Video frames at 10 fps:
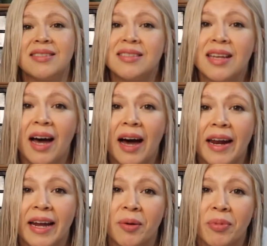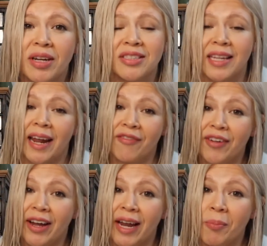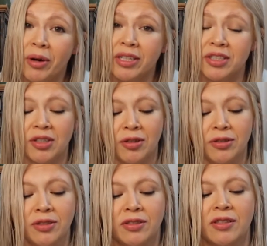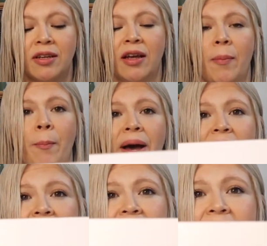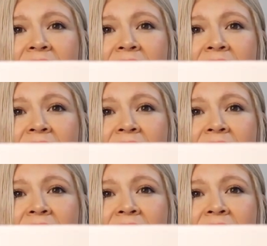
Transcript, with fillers: is the hot air brush that I found at Marshalls by